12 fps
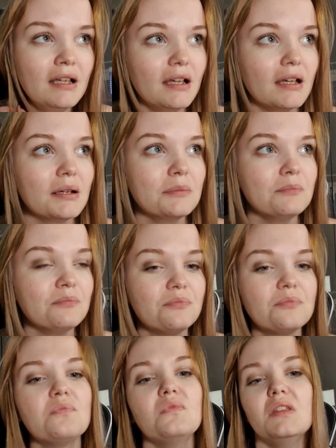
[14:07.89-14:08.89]
Um,
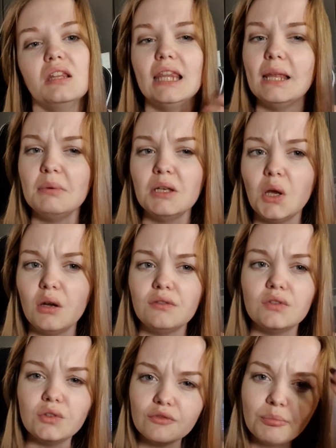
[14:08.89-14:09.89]
let me know
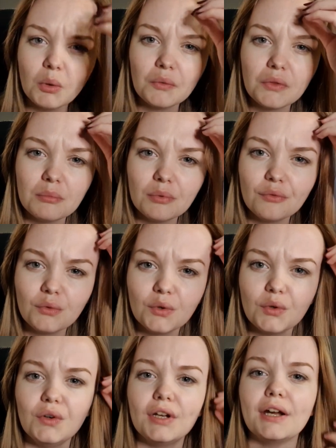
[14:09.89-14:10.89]
if you've bought them
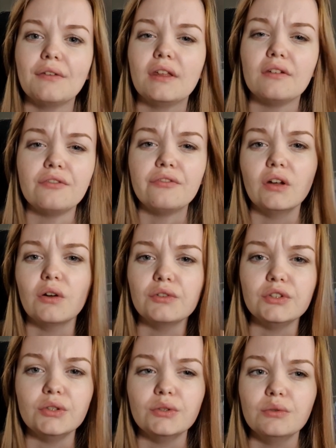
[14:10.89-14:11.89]
before and how they fit
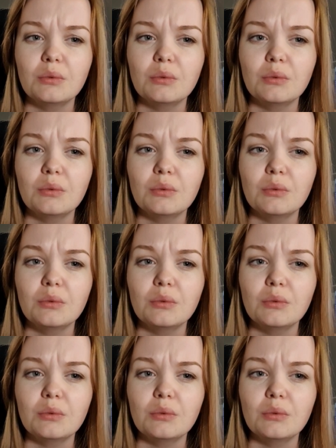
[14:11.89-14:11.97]
on you,